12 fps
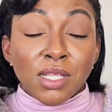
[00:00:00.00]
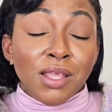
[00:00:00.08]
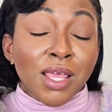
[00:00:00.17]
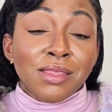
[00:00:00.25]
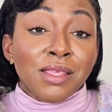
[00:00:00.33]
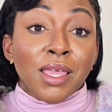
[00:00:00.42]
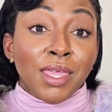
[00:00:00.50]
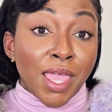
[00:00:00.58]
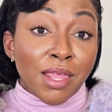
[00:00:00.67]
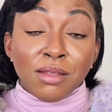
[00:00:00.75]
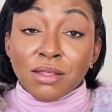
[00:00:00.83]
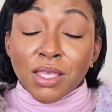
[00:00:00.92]
And
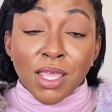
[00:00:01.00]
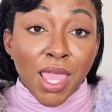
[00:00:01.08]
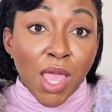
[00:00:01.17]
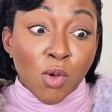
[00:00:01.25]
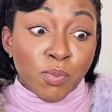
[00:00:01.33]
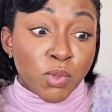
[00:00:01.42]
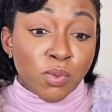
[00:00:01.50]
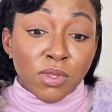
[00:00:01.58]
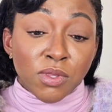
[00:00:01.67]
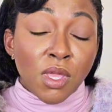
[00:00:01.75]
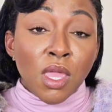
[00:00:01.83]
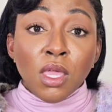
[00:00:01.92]
again, it helps
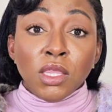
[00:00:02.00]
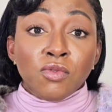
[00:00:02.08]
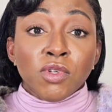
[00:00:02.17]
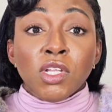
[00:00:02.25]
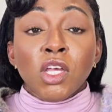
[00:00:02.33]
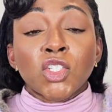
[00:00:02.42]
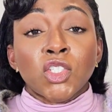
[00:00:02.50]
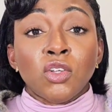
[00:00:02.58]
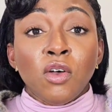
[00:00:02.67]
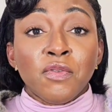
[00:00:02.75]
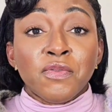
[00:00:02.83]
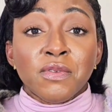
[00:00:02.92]
with the reduction
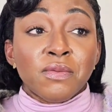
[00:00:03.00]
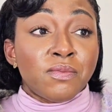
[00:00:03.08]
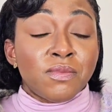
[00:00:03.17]
of